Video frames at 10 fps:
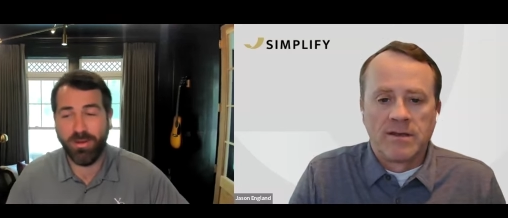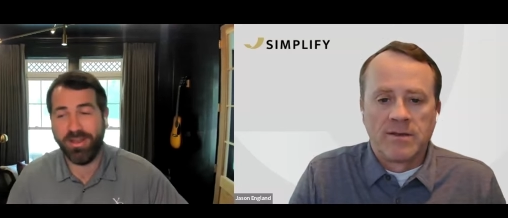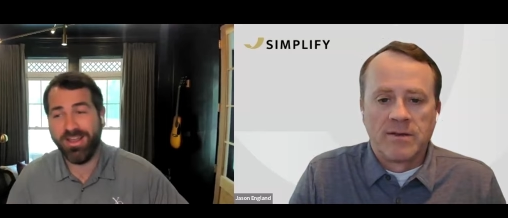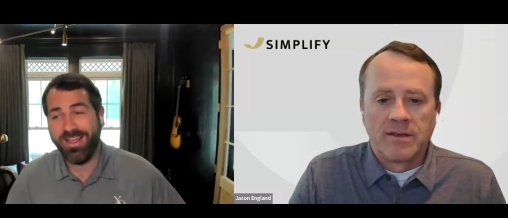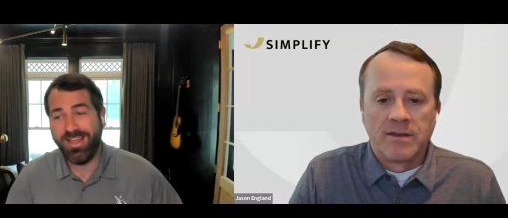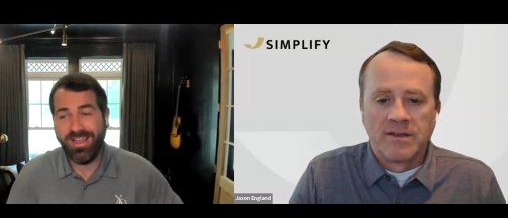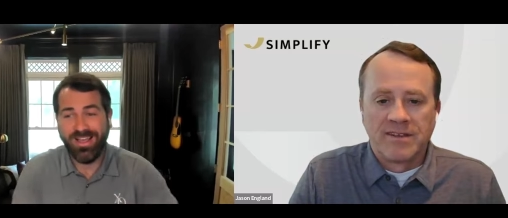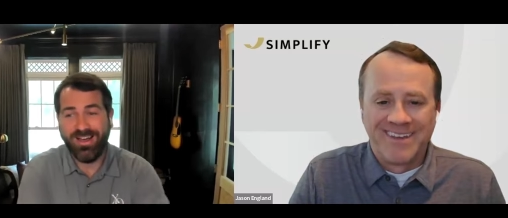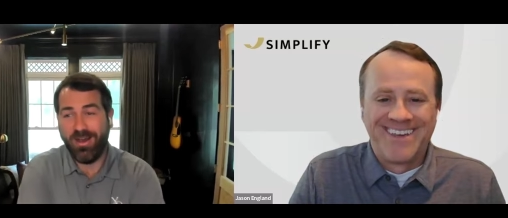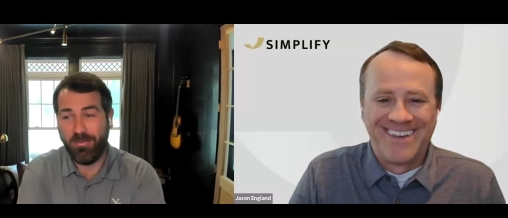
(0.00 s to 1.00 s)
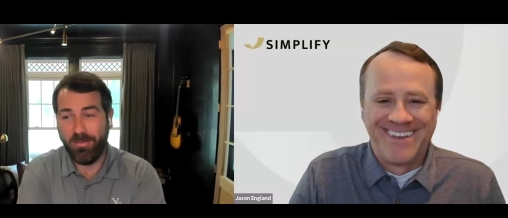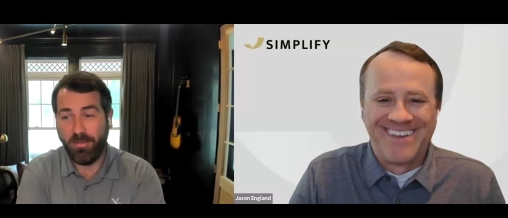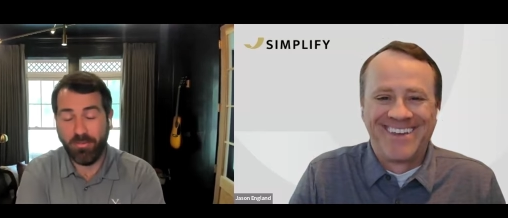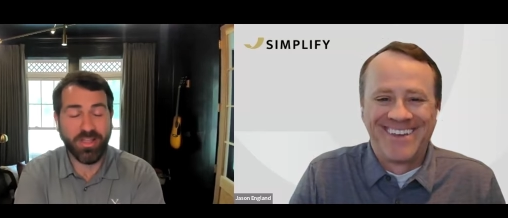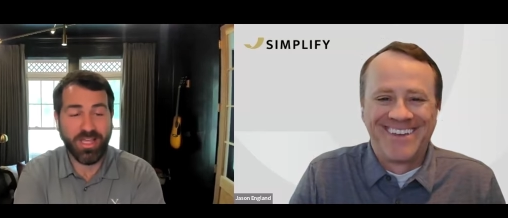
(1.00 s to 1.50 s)
Speaker 1: But uh,
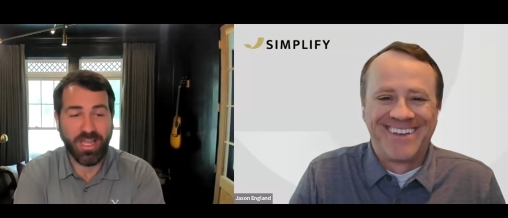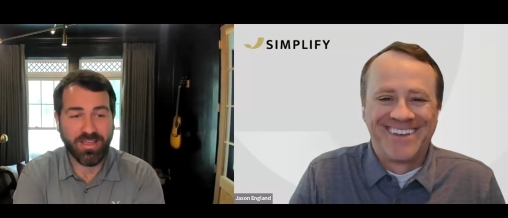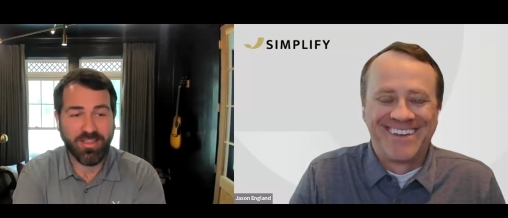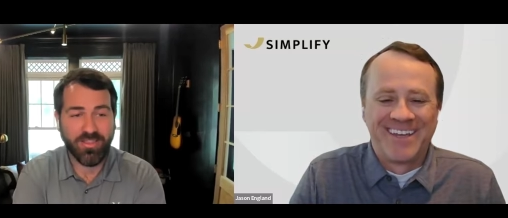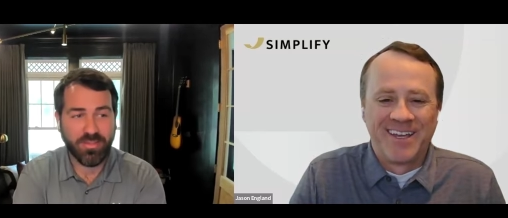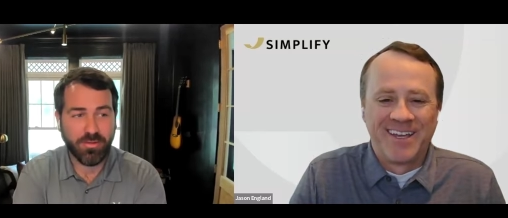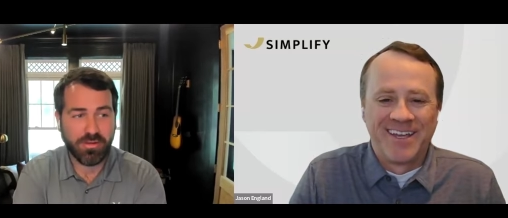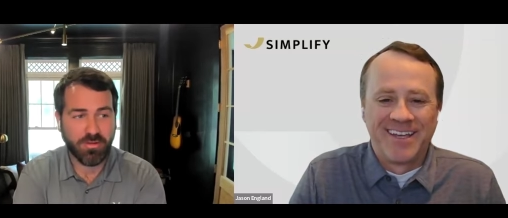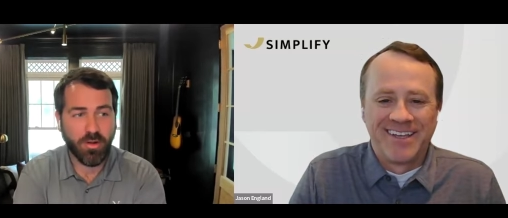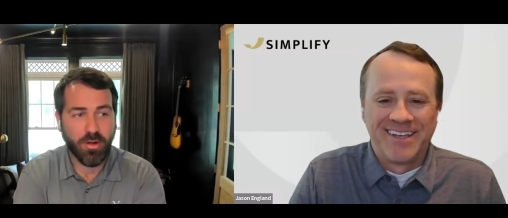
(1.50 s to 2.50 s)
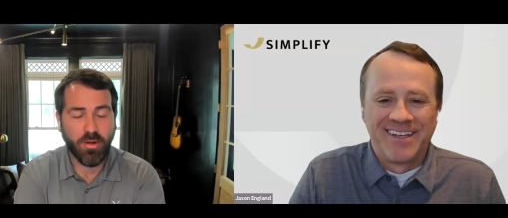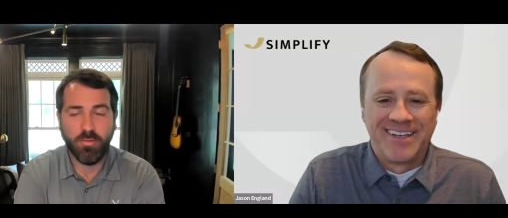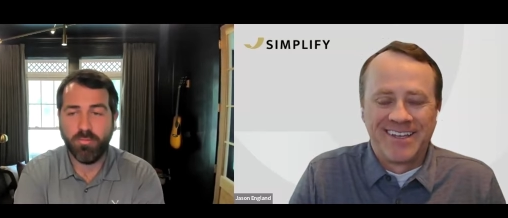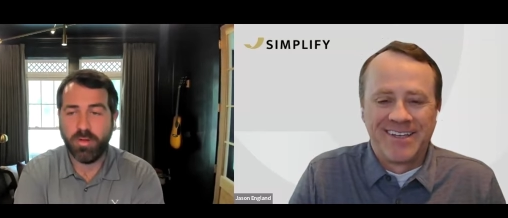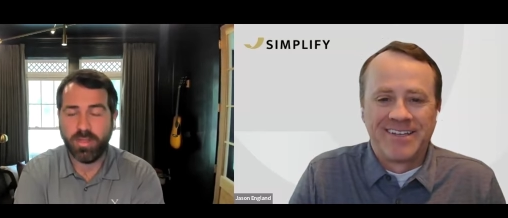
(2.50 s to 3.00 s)
but really, I, I, think those are
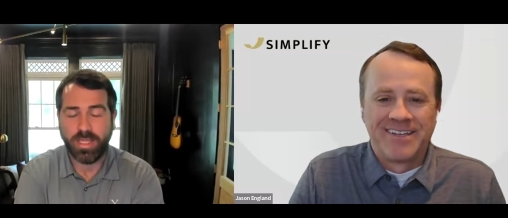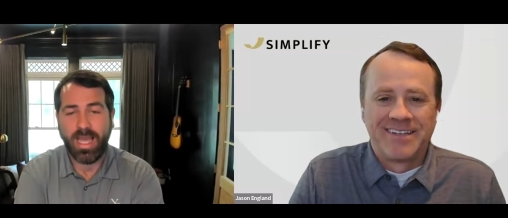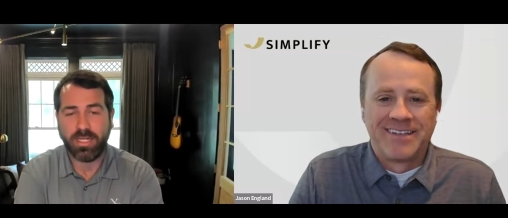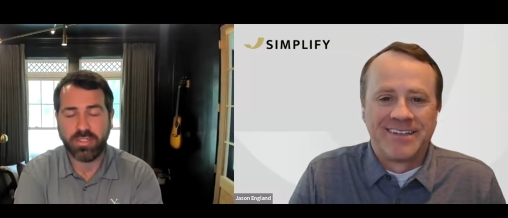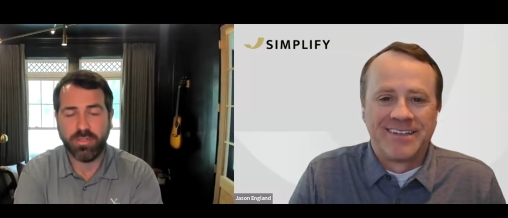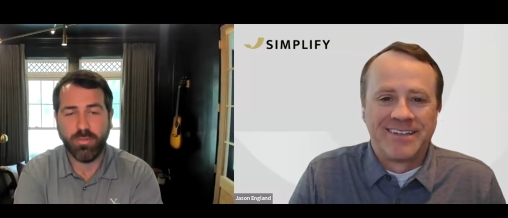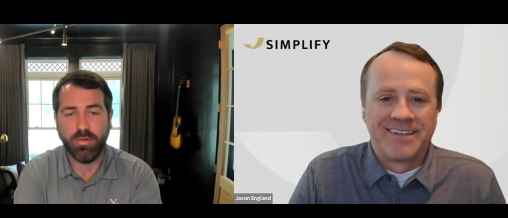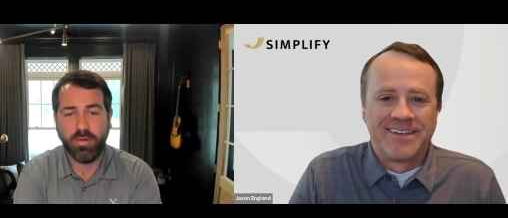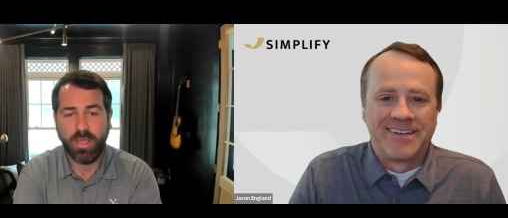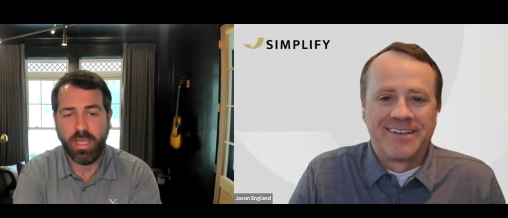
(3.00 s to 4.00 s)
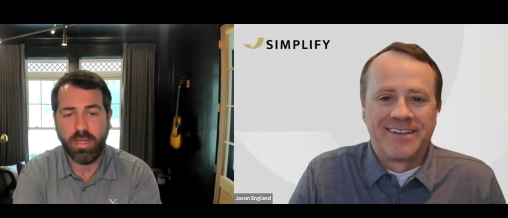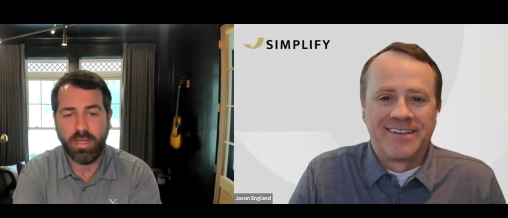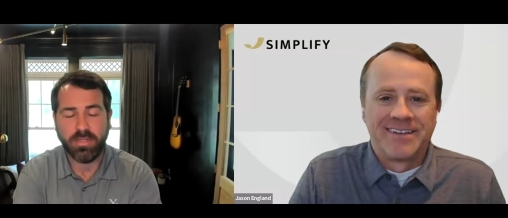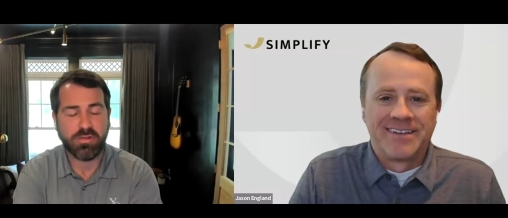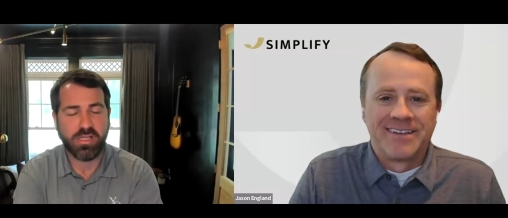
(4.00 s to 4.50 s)
all really actionable
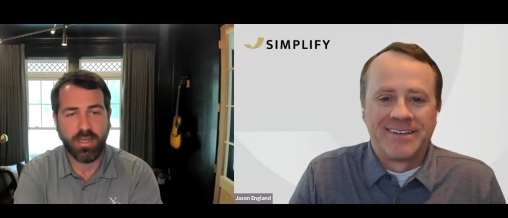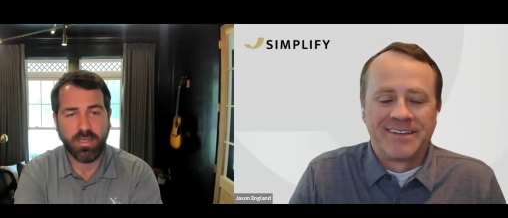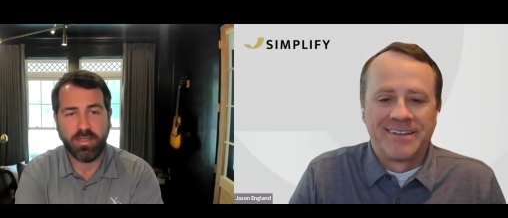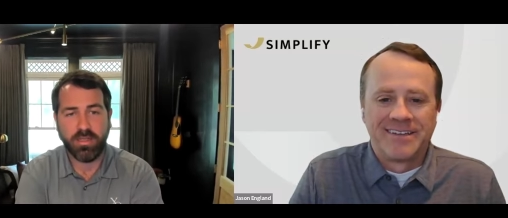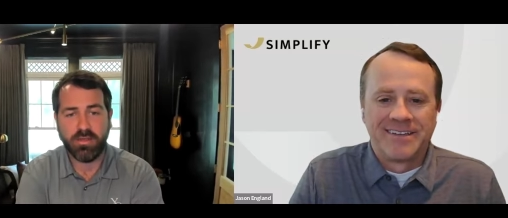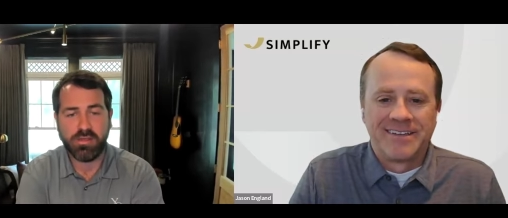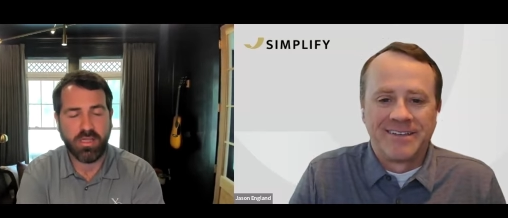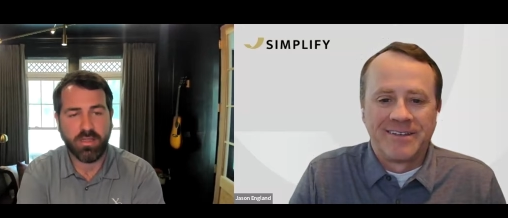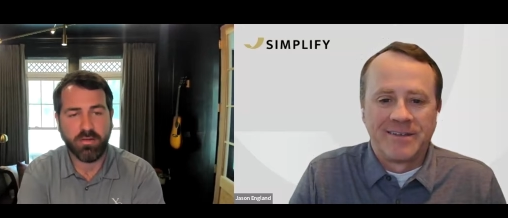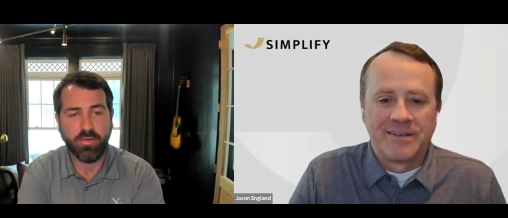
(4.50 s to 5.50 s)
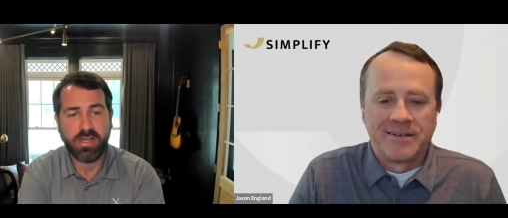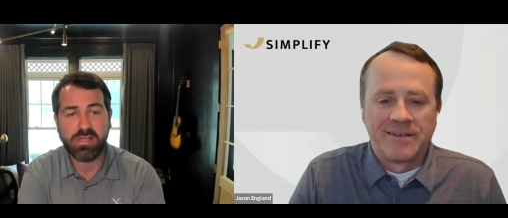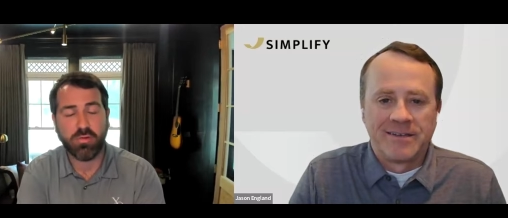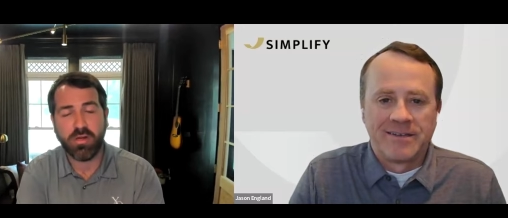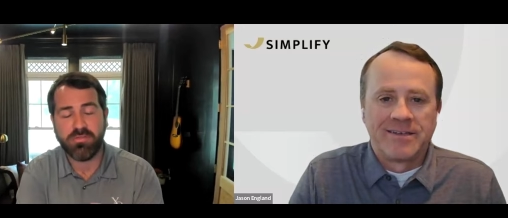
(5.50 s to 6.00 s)
and interesting ideas and
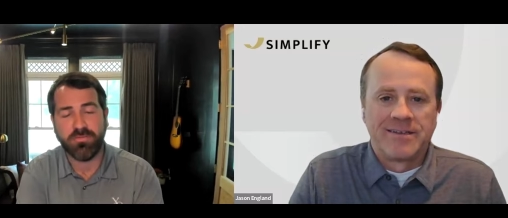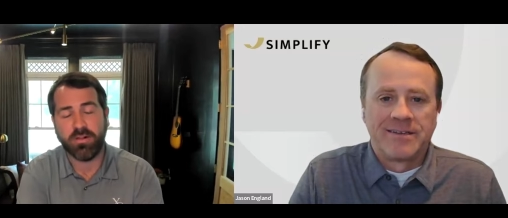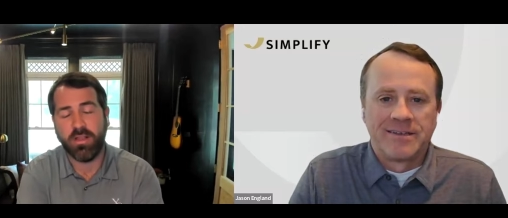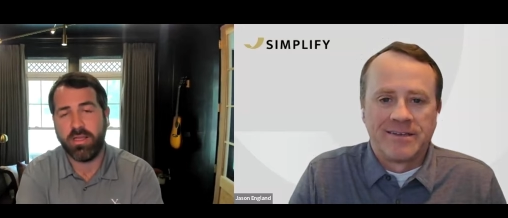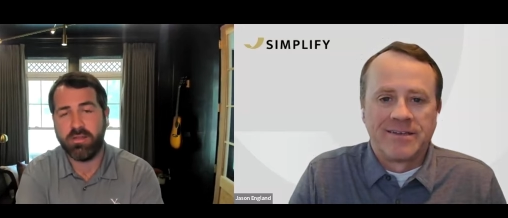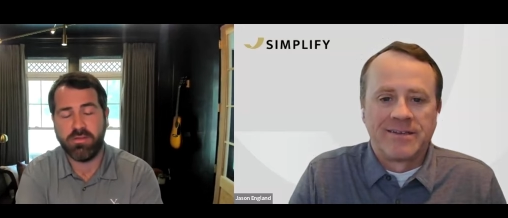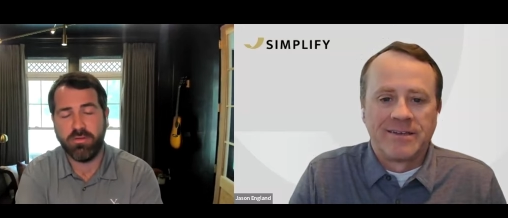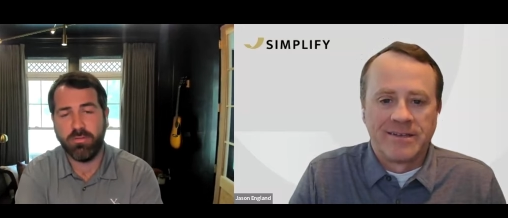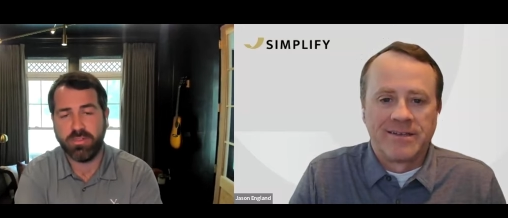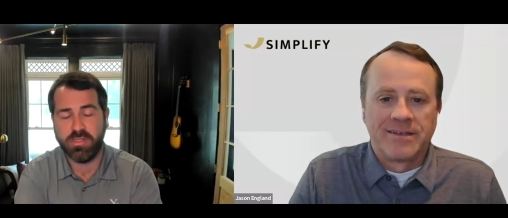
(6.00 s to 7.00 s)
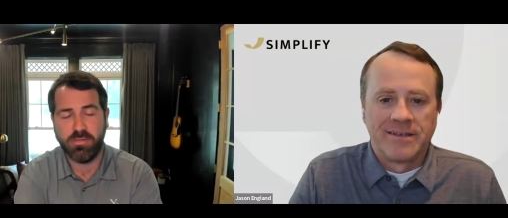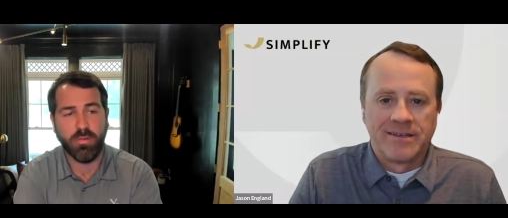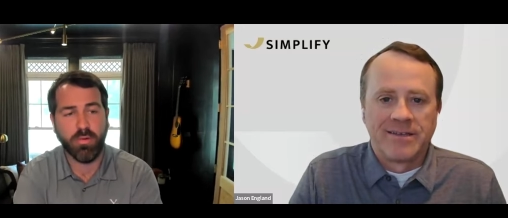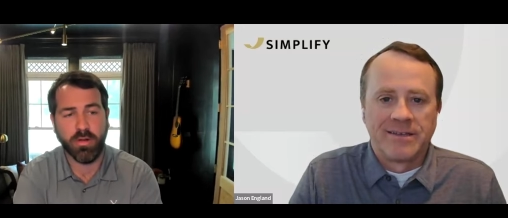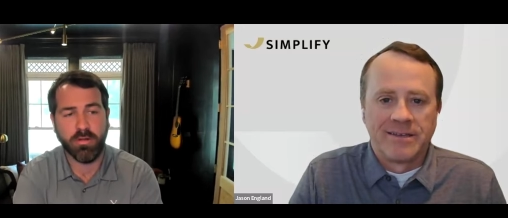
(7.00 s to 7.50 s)
great stories for clients too, which
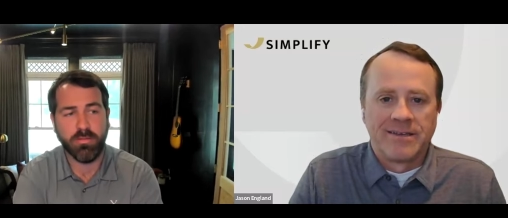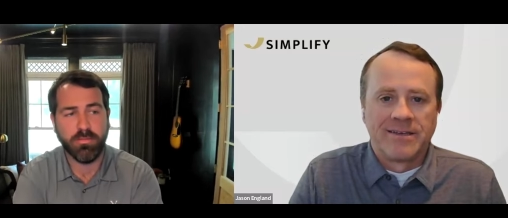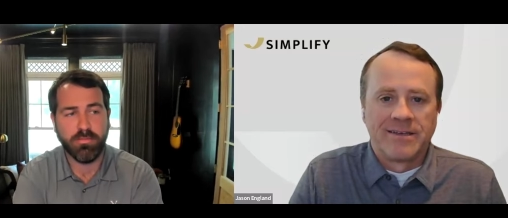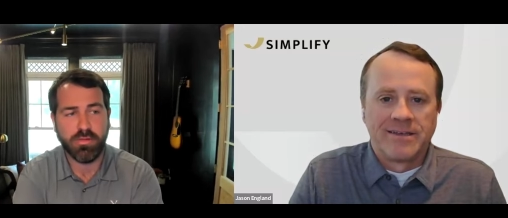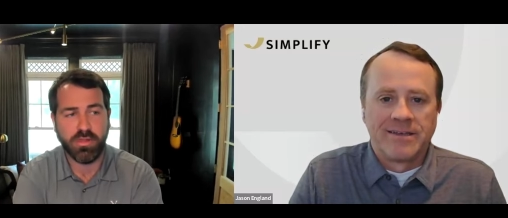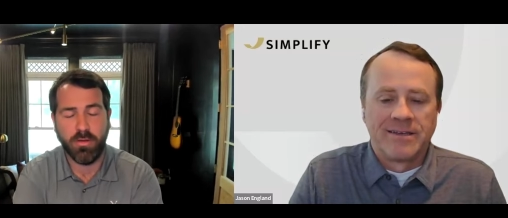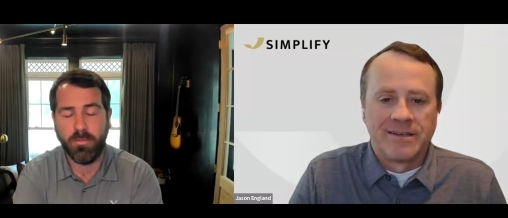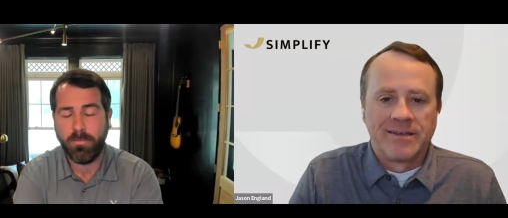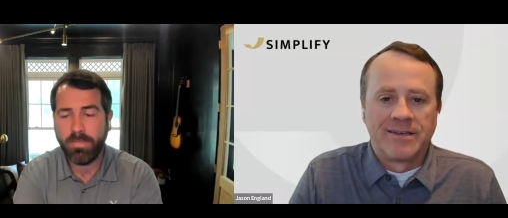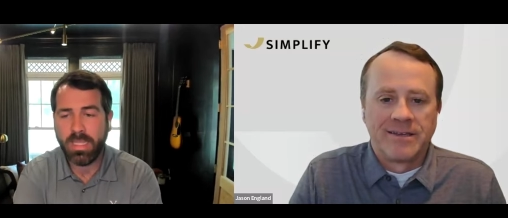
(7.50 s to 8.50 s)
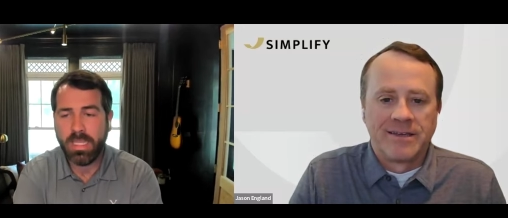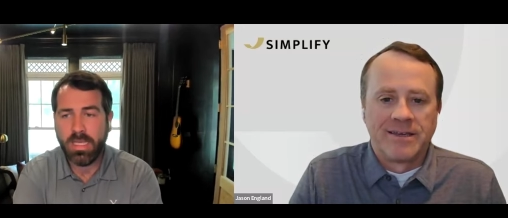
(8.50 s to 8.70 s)
is important. So,